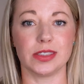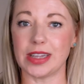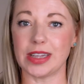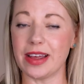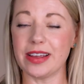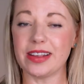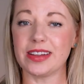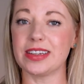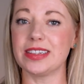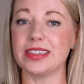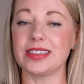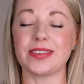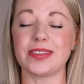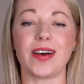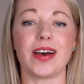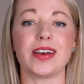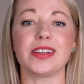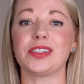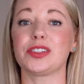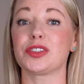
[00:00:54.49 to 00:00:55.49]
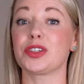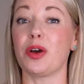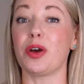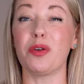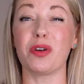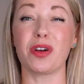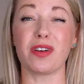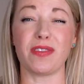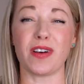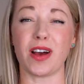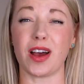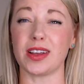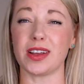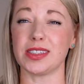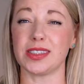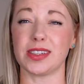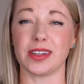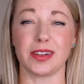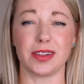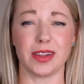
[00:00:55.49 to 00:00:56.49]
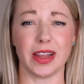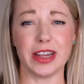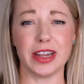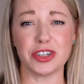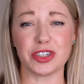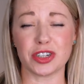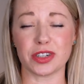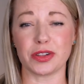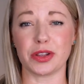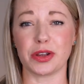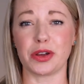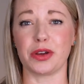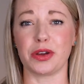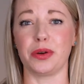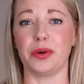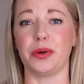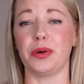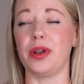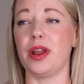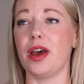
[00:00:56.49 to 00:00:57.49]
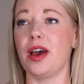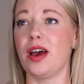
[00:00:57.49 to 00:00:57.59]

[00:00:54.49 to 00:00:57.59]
Seljalandsfoss, Skogafoss, the Glacier Lagoon,